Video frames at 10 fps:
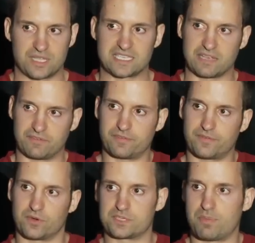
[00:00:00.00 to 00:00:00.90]
So that's that
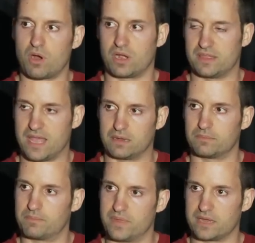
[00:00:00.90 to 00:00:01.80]
first part in
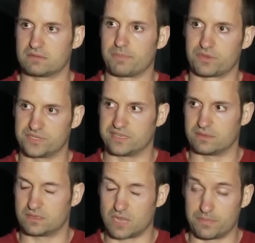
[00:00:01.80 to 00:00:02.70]
that big
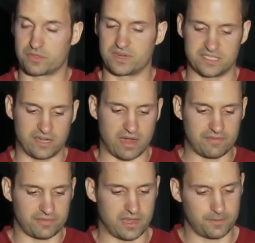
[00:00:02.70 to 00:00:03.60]
W3C
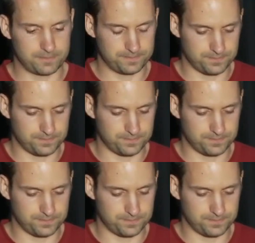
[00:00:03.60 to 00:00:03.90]
graph there.